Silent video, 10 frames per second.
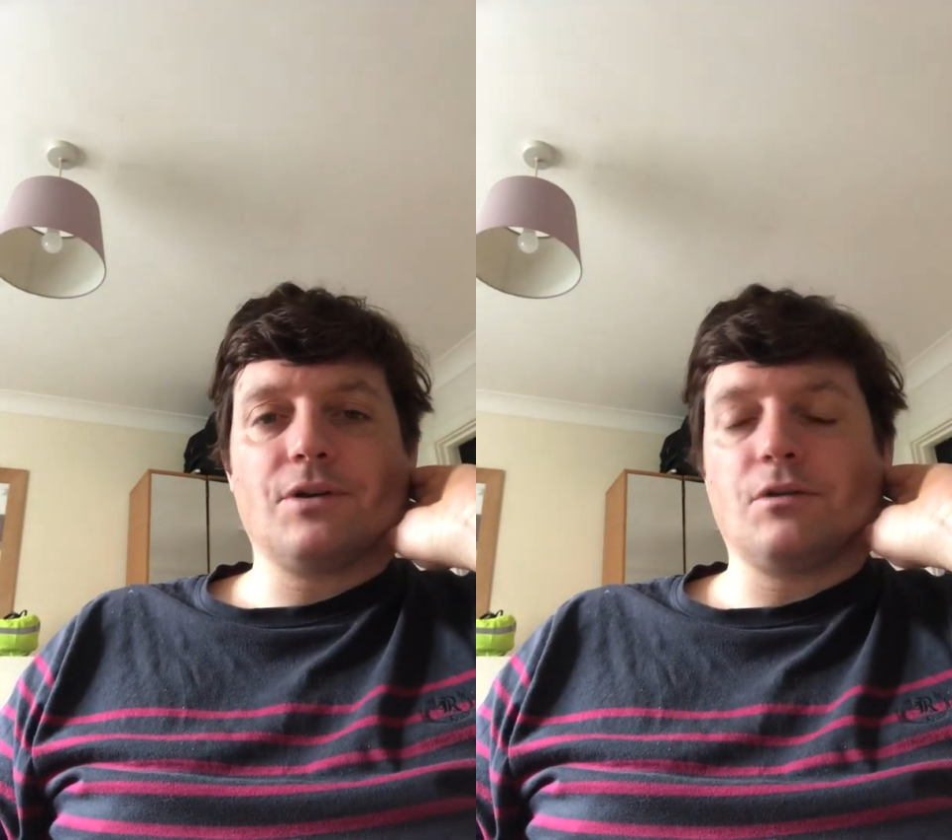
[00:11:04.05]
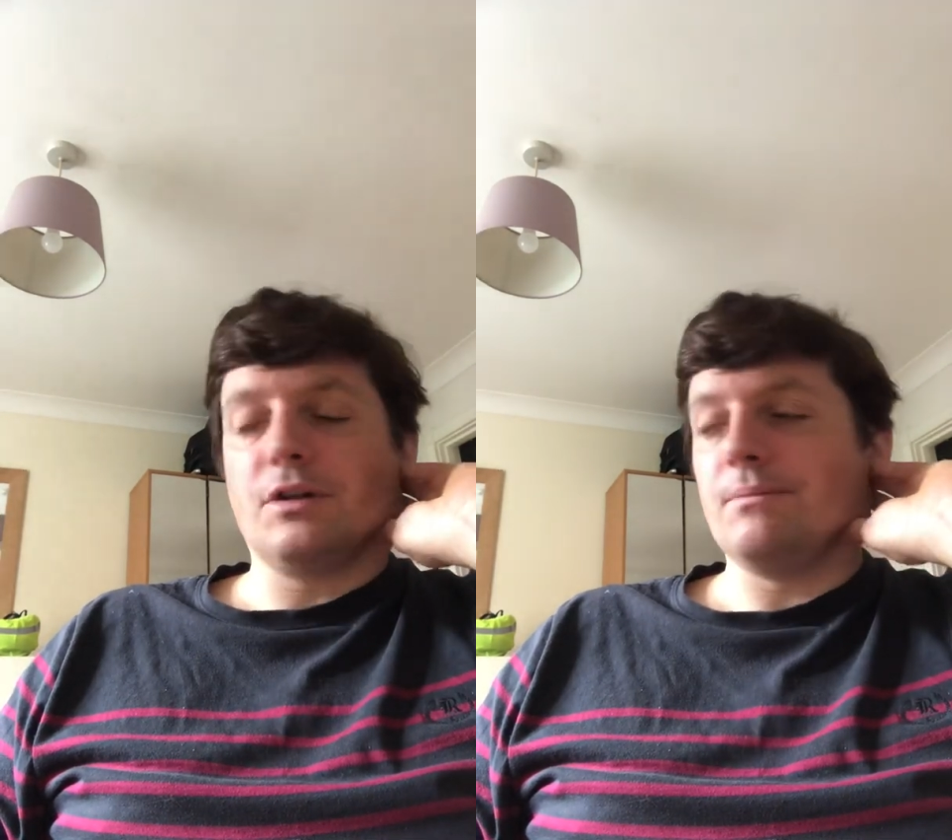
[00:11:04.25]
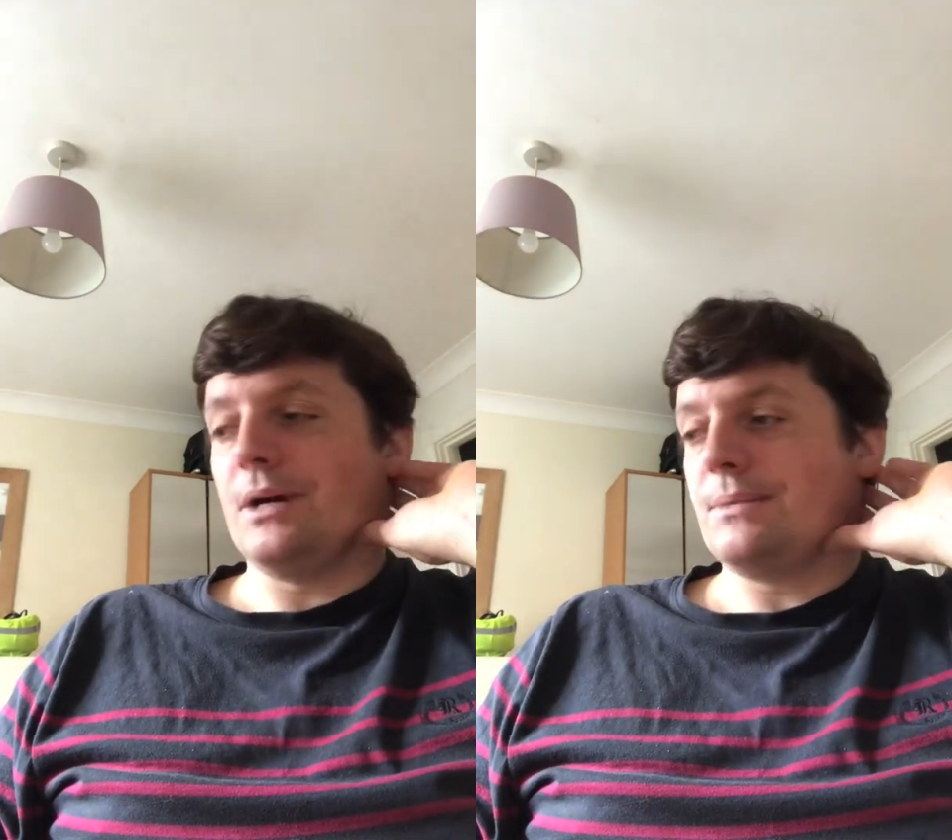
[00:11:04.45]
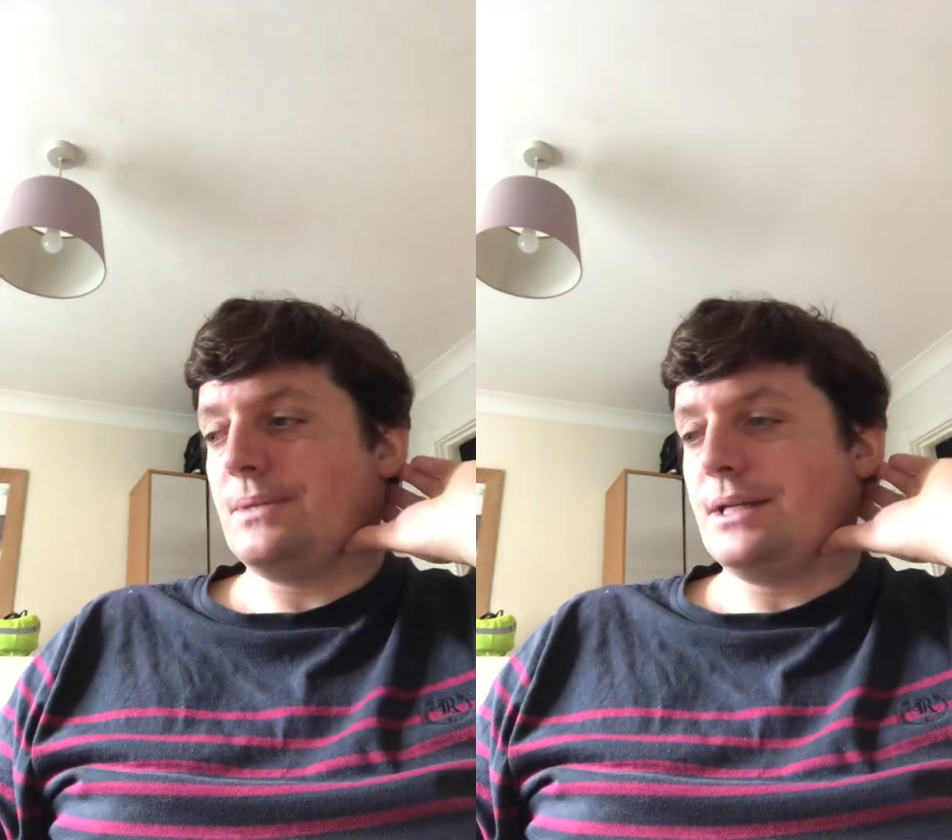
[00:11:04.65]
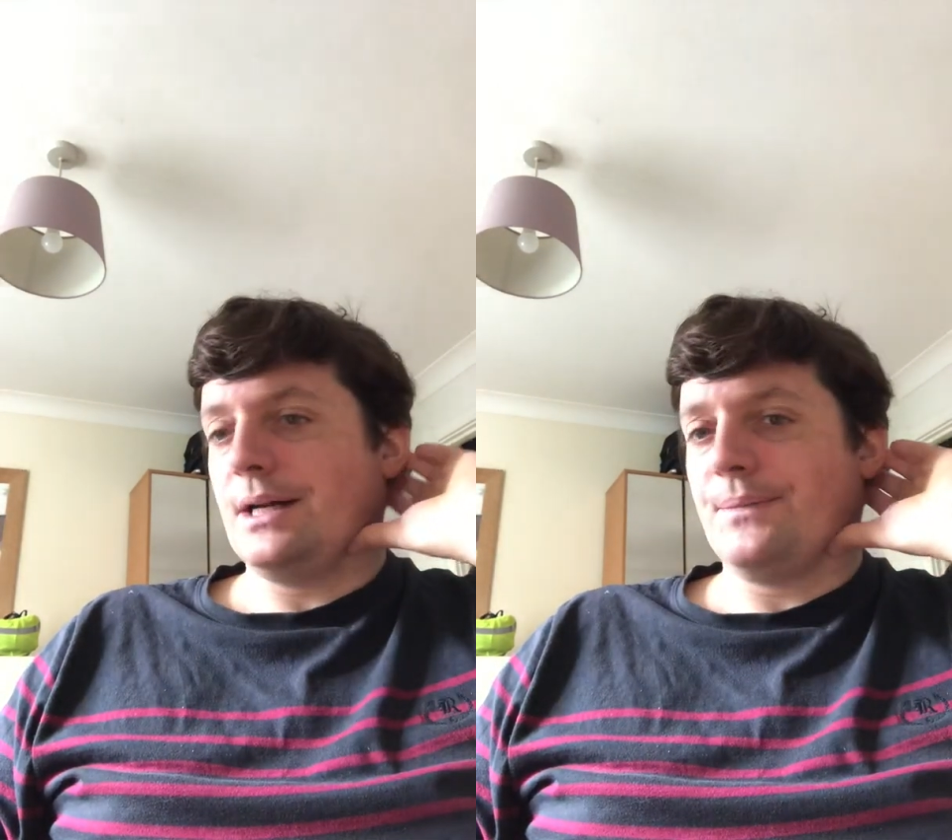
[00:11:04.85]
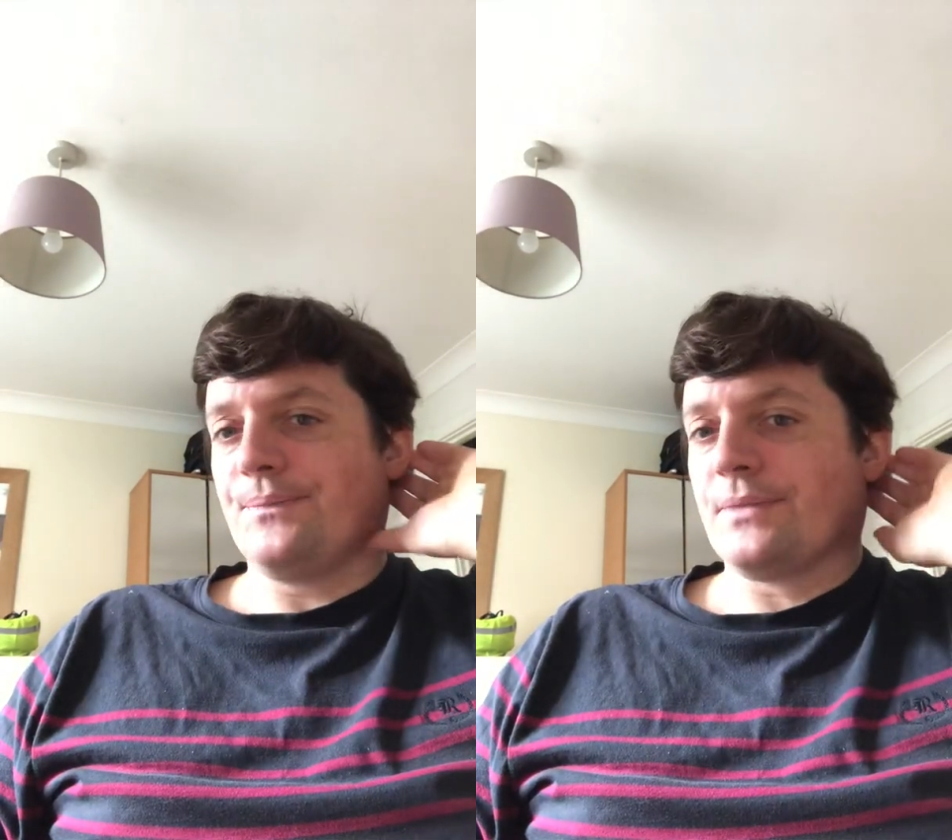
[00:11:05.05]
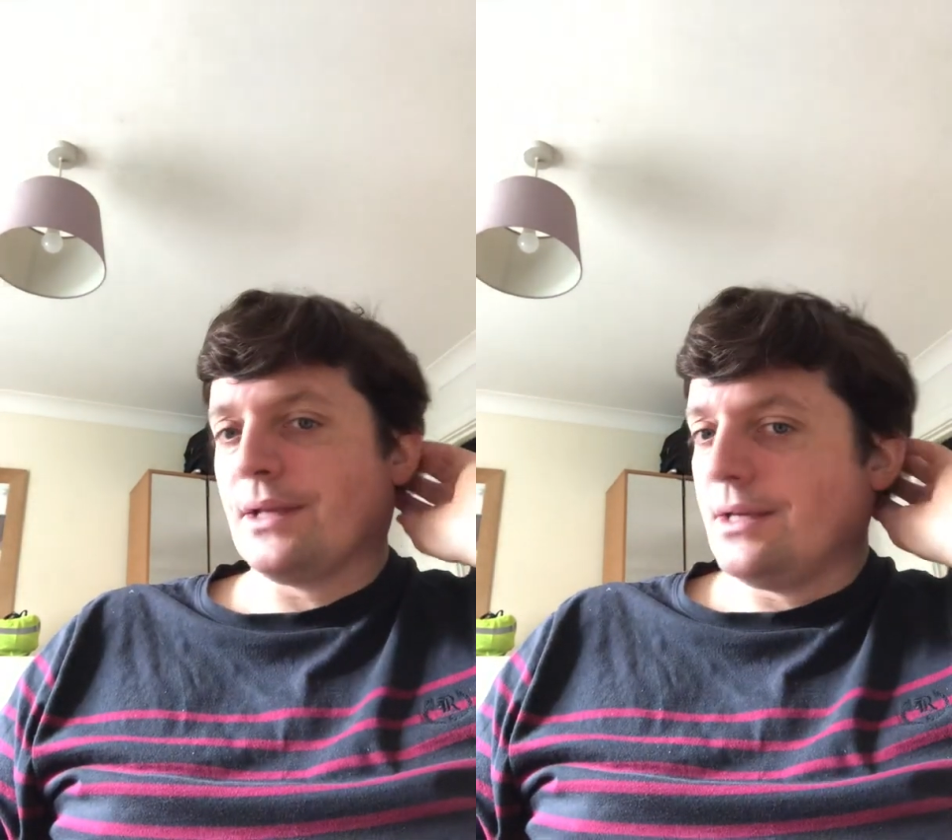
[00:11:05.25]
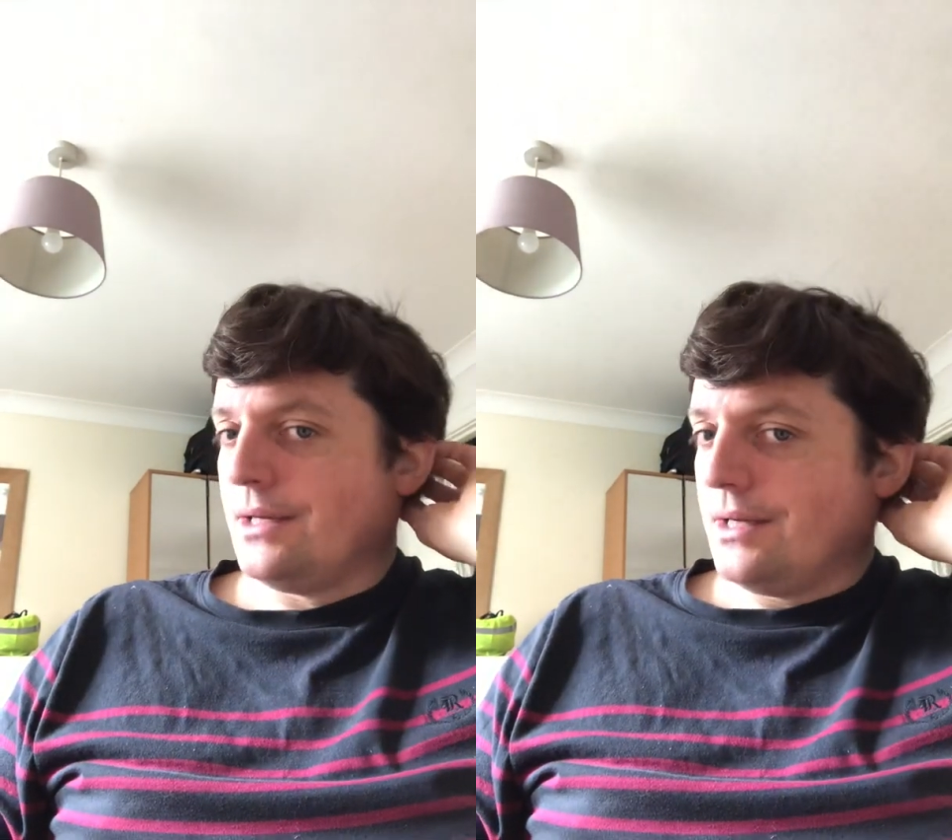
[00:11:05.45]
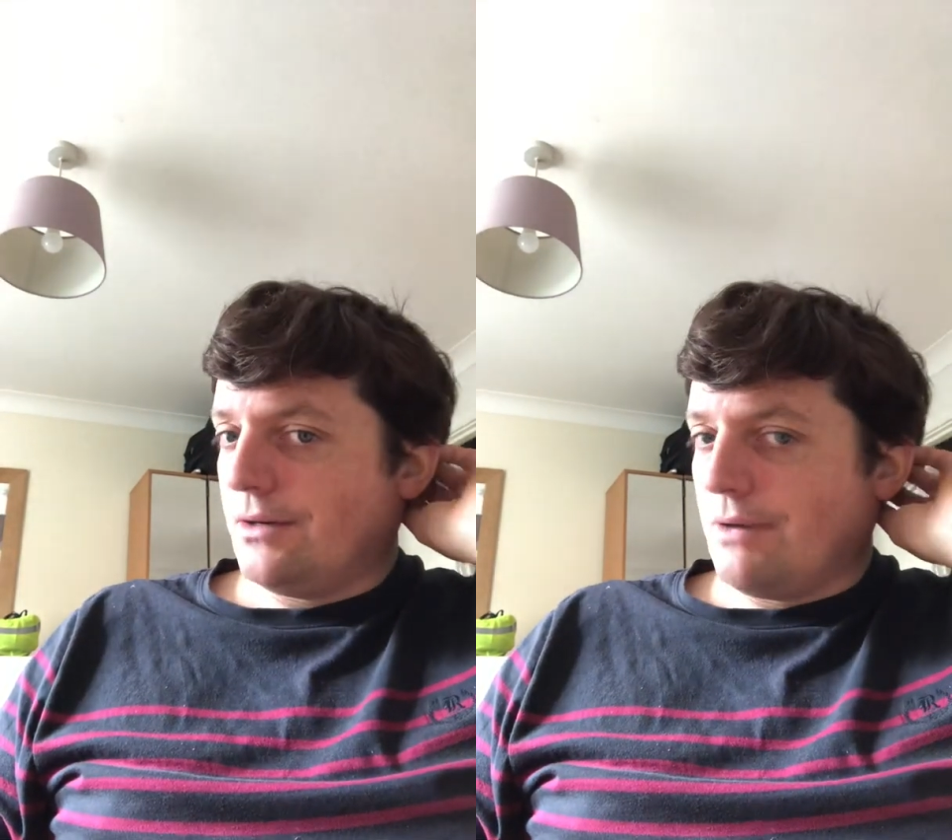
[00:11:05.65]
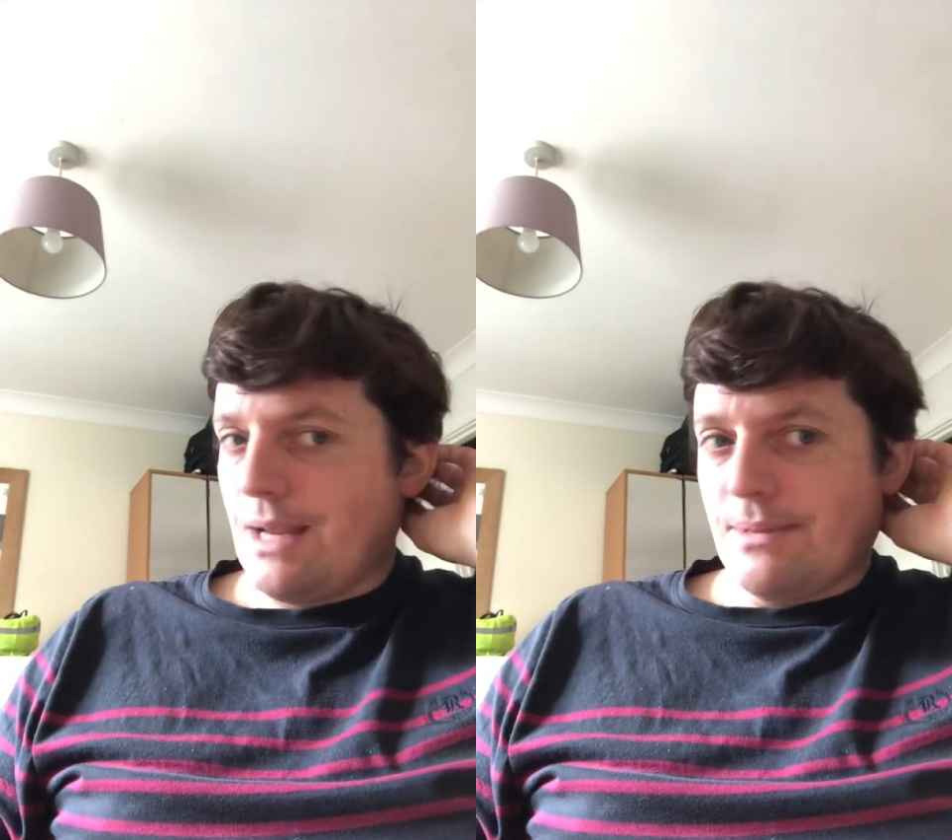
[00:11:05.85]
or it might be a
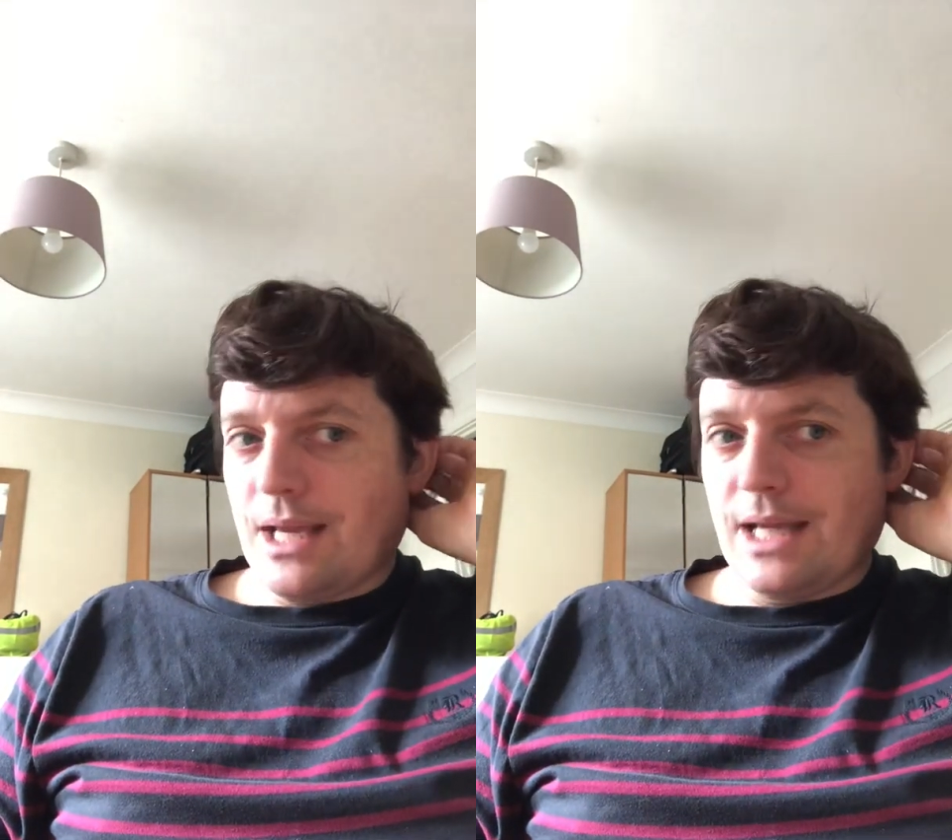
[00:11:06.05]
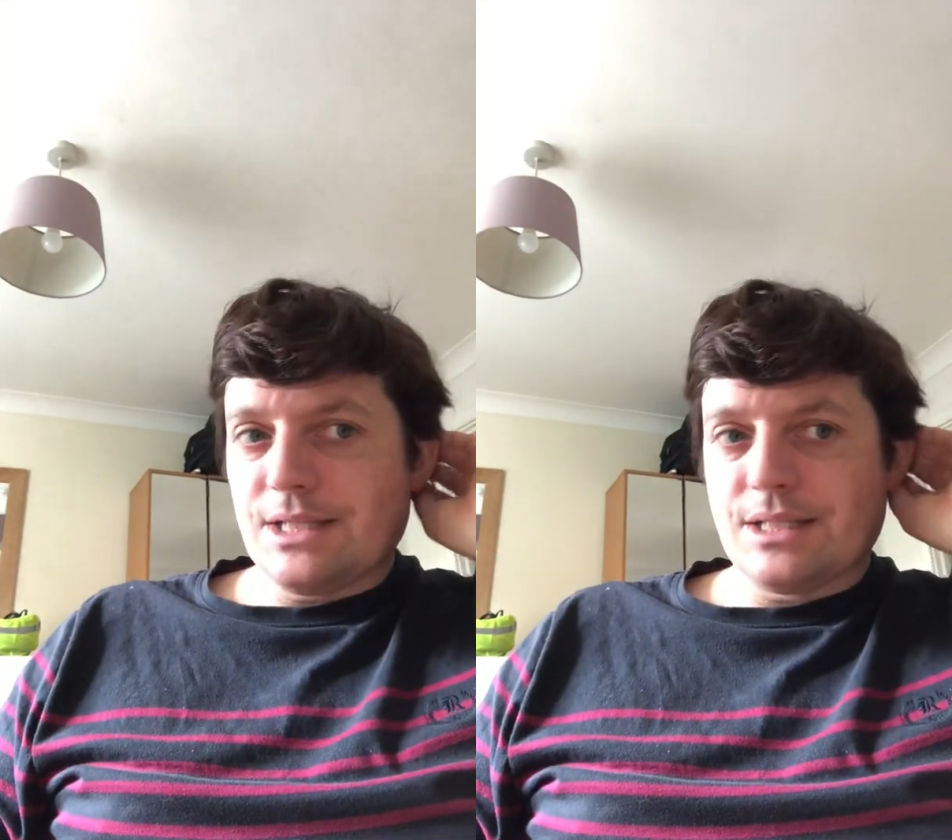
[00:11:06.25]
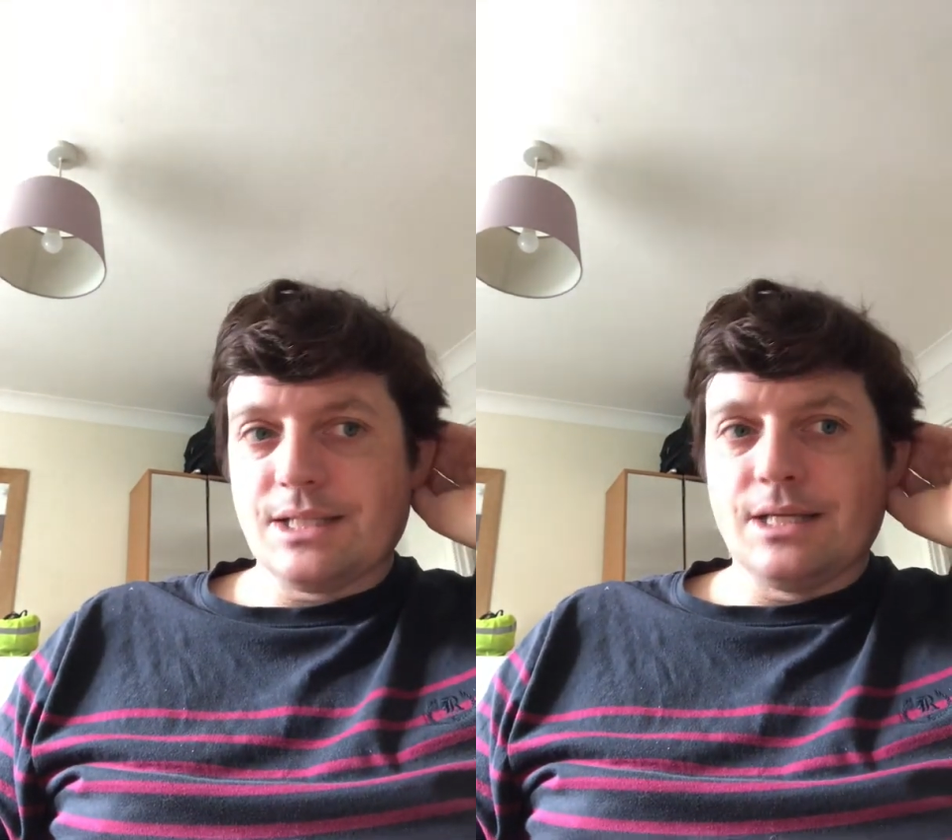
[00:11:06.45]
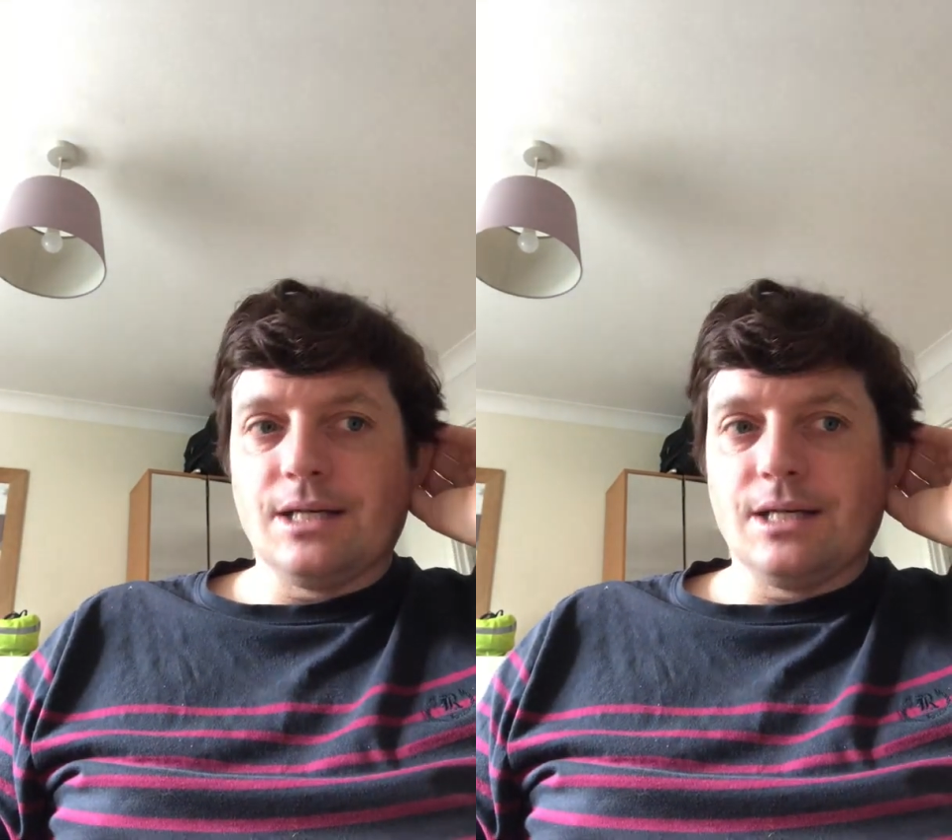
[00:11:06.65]
rape case.